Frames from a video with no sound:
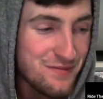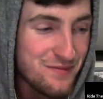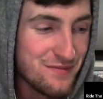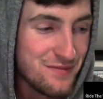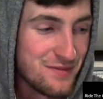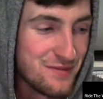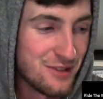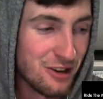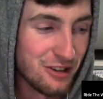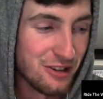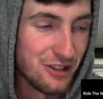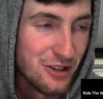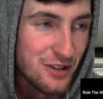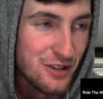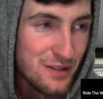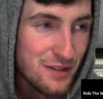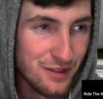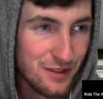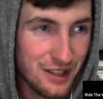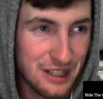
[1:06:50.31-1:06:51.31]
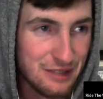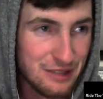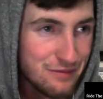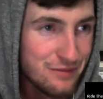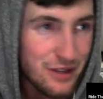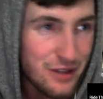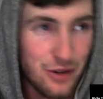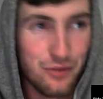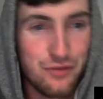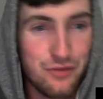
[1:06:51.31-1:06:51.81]
Dunkin' Donuts for
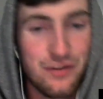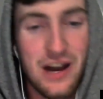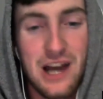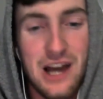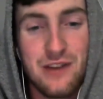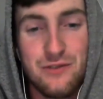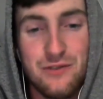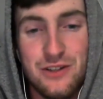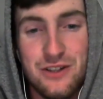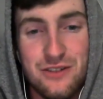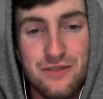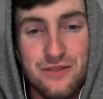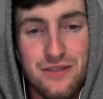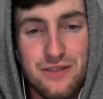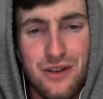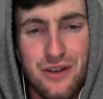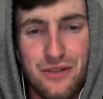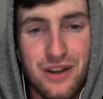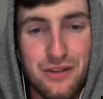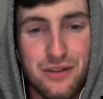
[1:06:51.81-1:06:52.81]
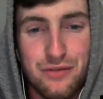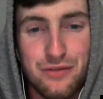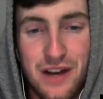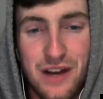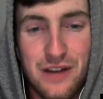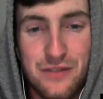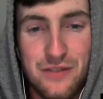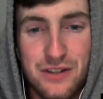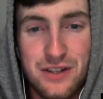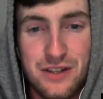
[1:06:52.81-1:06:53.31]
5 years. No, not
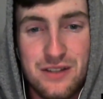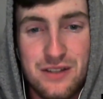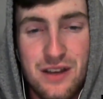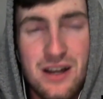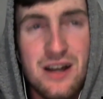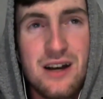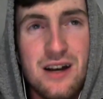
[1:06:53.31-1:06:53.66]
5 years.